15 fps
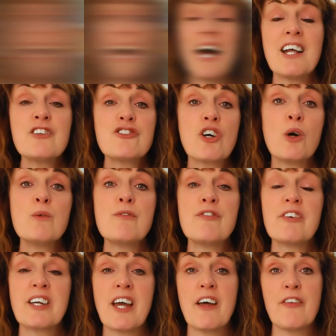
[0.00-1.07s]
And don't
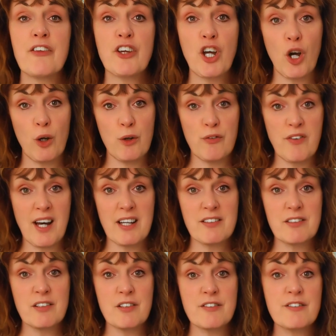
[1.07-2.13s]
forget the
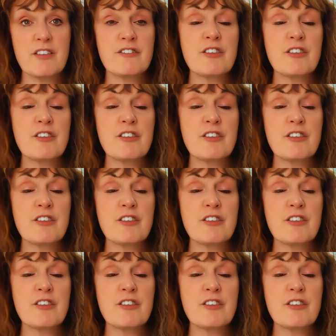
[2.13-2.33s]
cofactors.